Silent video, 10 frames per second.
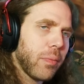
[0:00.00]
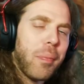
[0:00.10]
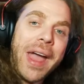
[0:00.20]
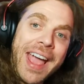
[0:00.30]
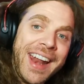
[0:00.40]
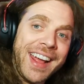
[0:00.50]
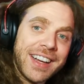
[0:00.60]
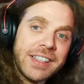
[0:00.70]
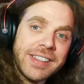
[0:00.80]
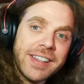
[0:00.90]
panicked,
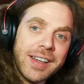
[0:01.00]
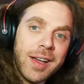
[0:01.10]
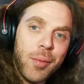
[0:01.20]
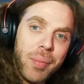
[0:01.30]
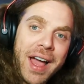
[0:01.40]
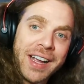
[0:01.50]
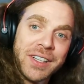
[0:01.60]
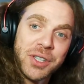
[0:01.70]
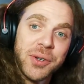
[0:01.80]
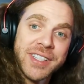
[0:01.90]
back
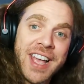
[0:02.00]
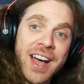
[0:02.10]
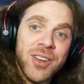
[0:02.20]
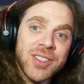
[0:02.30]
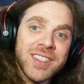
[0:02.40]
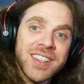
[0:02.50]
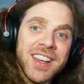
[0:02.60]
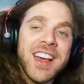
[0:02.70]
into his house.